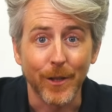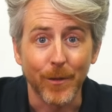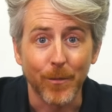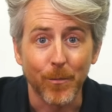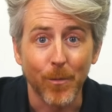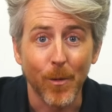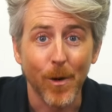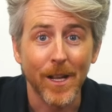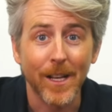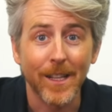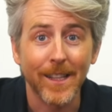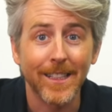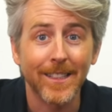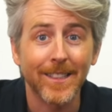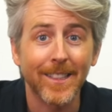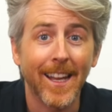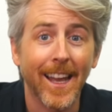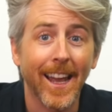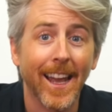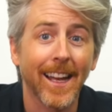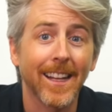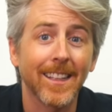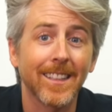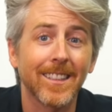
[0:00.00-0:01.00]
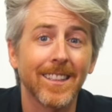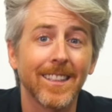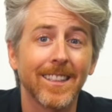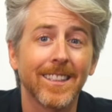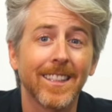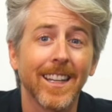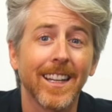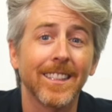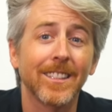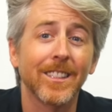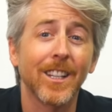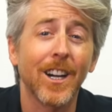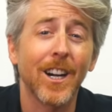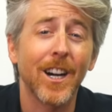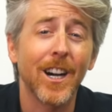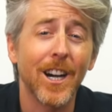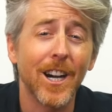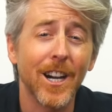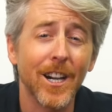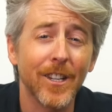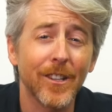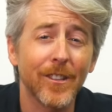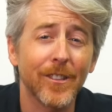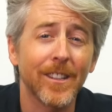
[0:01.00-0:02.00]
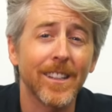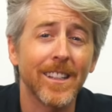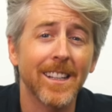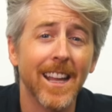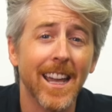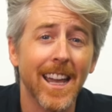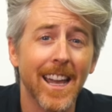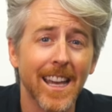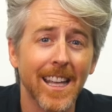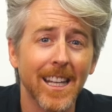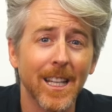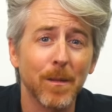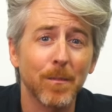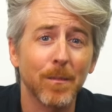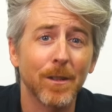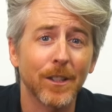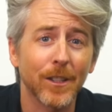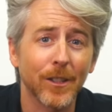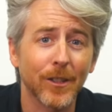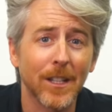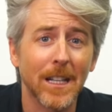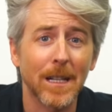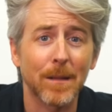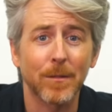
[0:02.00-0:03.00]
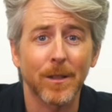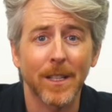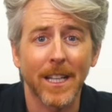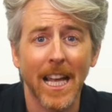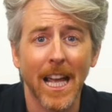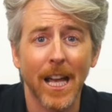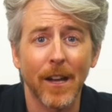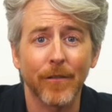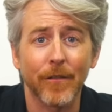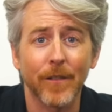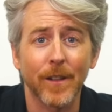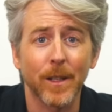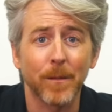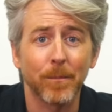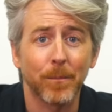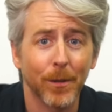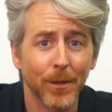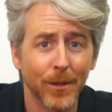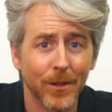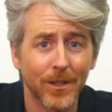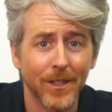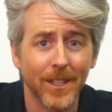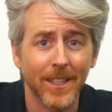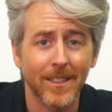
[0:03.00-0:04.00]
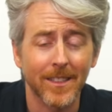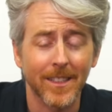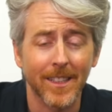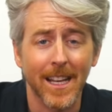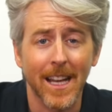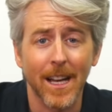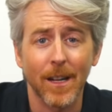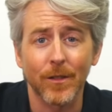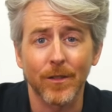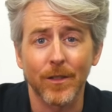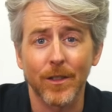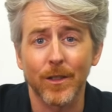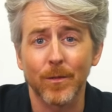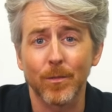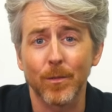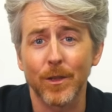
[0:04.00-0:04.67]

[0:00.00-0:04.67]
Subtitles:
One of these cans contains 180 milligrams of caffeine per 16 ounces,